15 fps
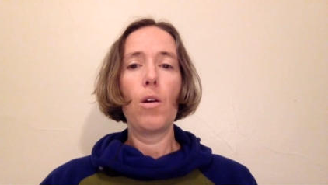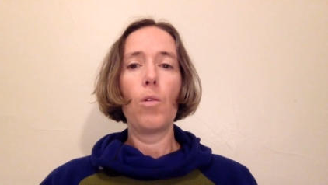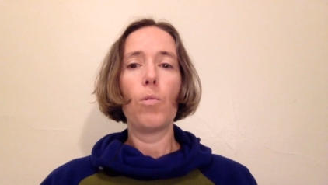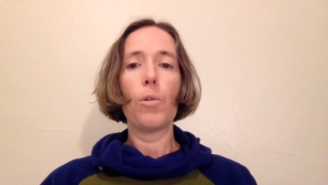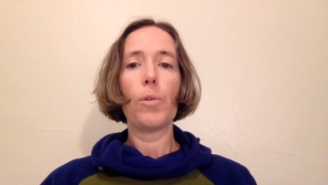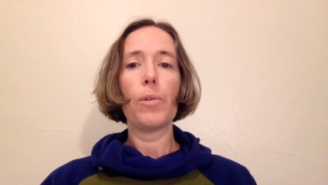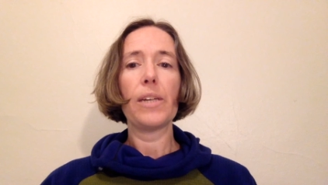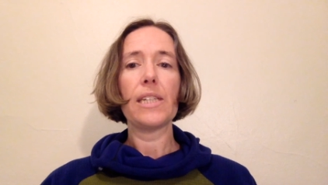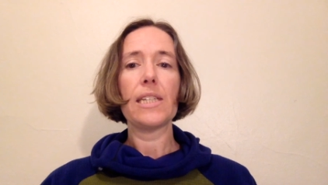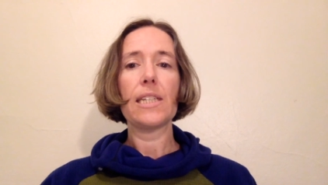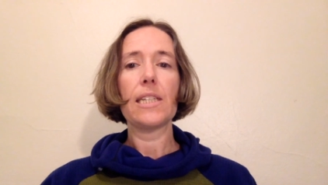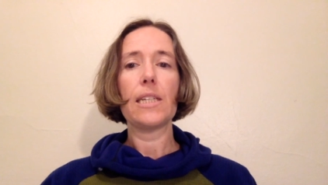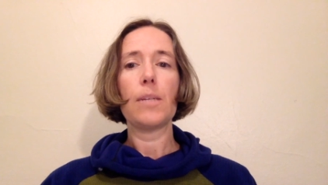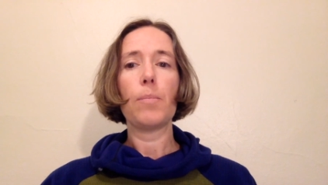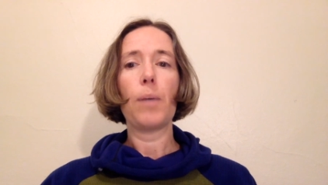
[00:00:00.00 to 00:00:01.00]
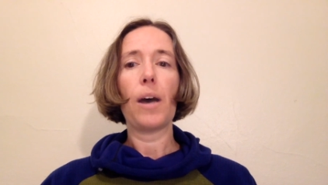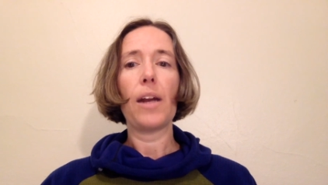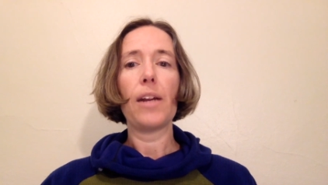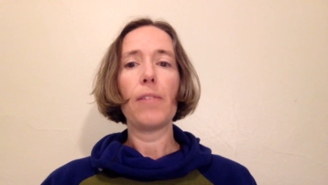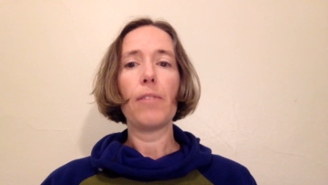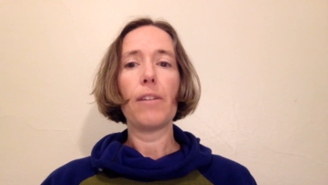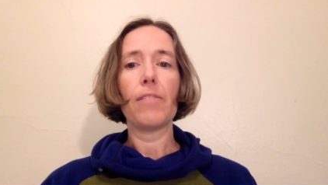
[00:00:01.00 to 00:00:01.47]
We went to see
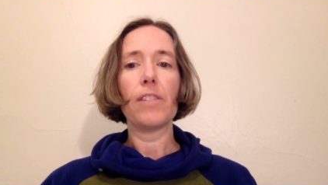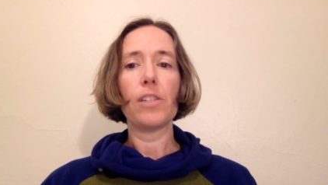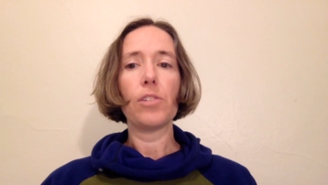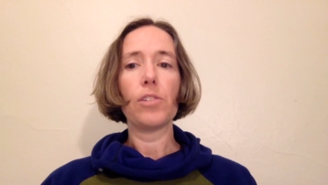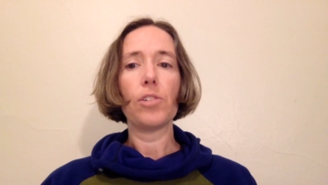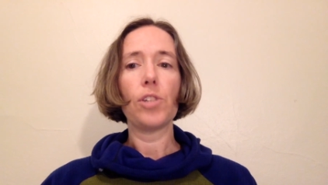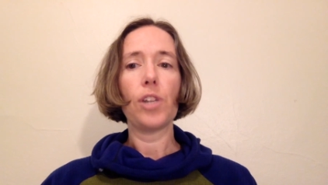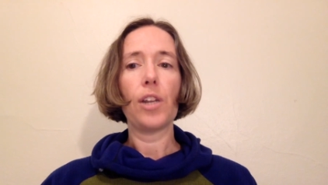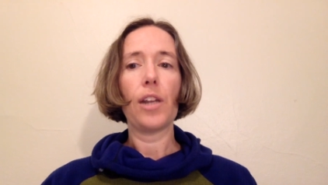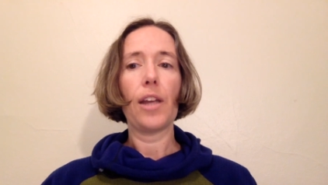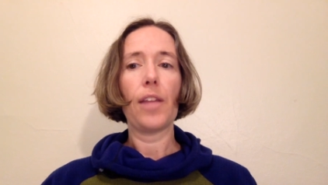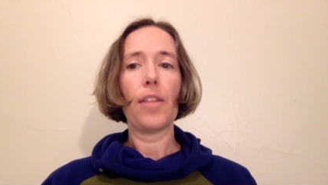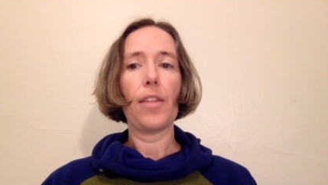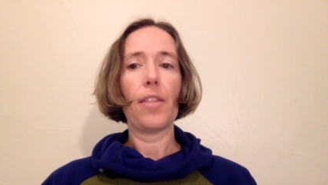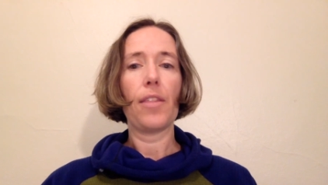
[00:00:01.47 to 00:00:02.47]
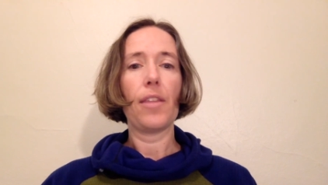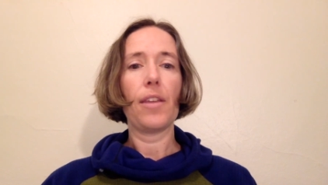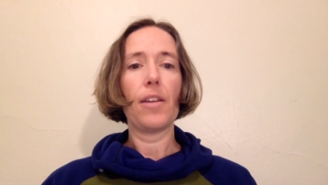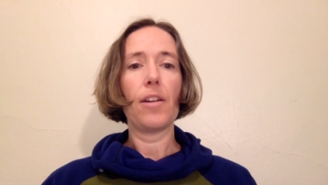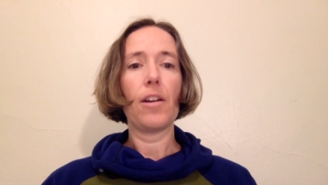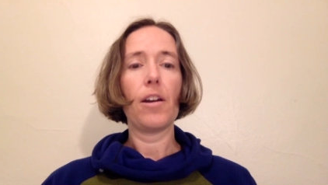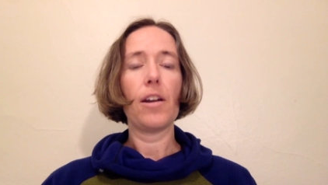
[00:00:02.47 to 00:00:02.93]
Body Revolution at the
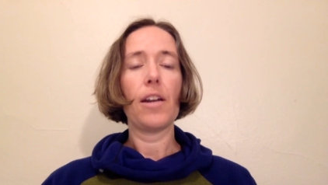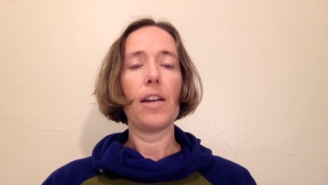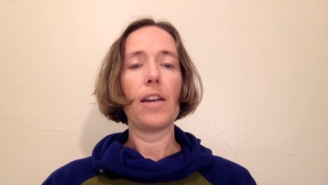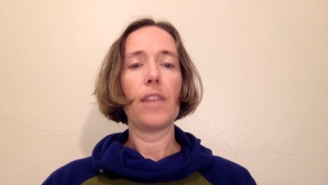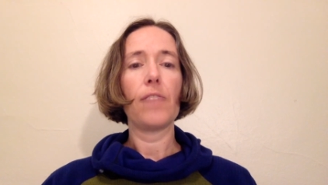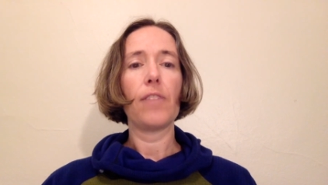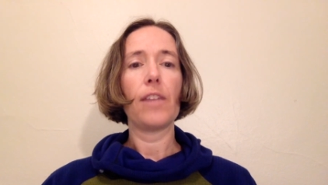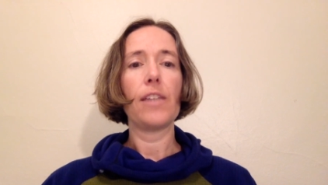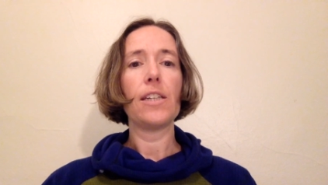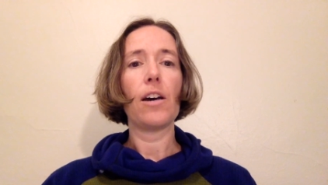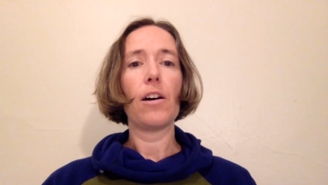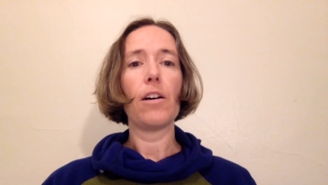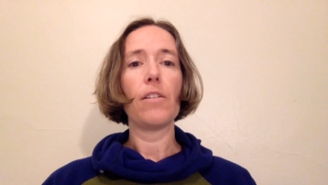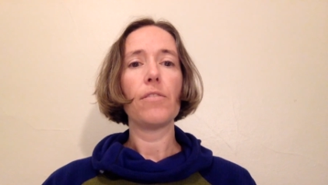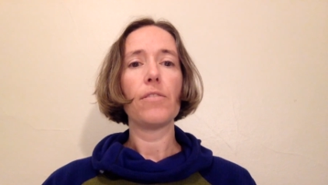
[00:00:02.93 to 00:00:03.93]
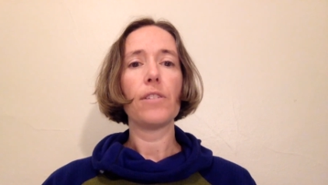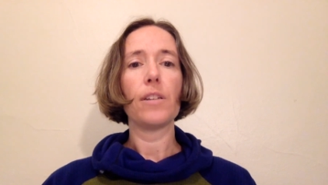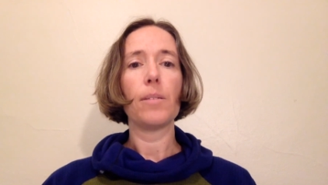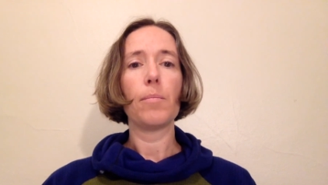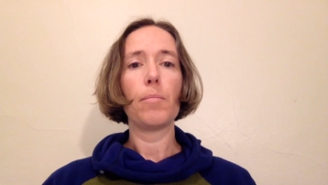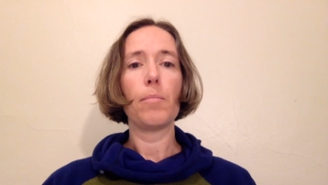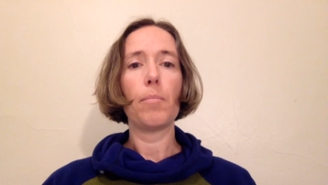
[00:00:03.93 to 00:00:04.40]
Theater on Het Vrijthof
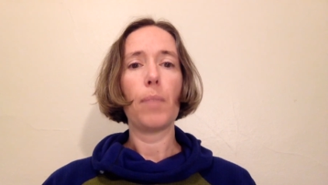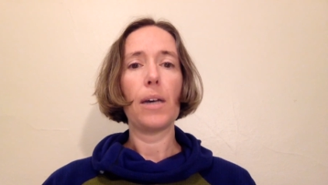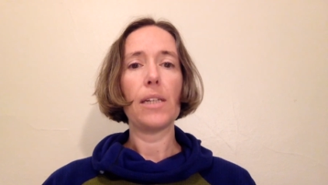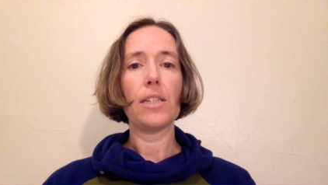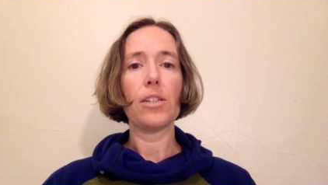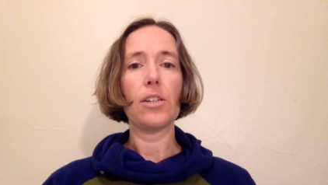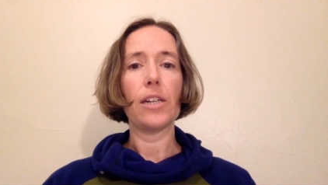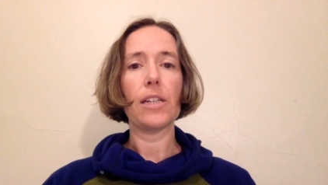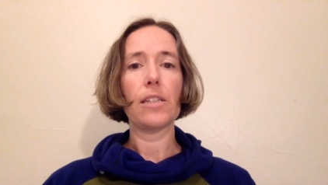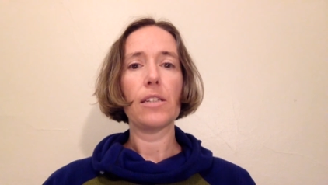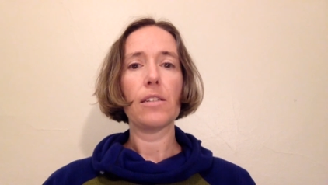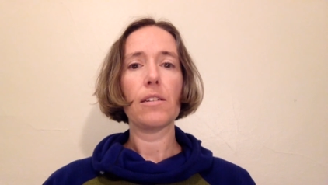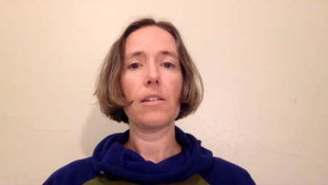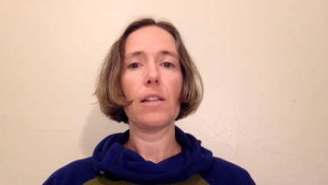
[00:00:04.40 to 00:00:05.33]
in Maastricht,